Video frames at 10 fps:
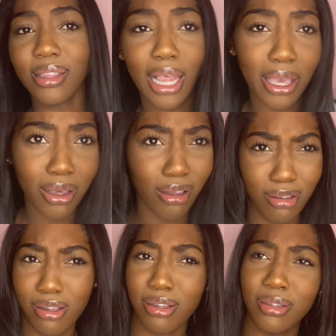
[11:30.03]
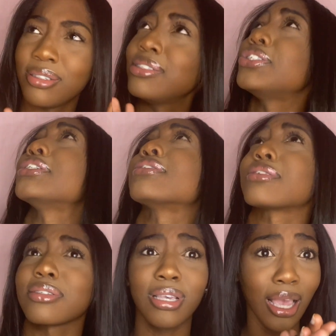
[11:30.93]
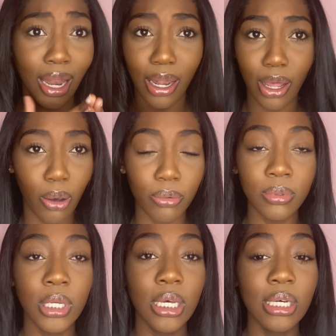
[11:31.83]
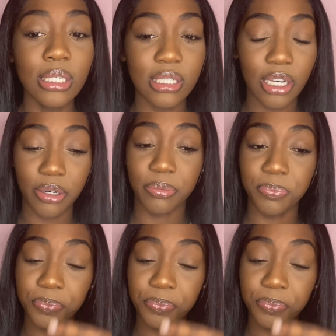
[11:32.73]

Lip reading: Like, oh, Jesus, no. So,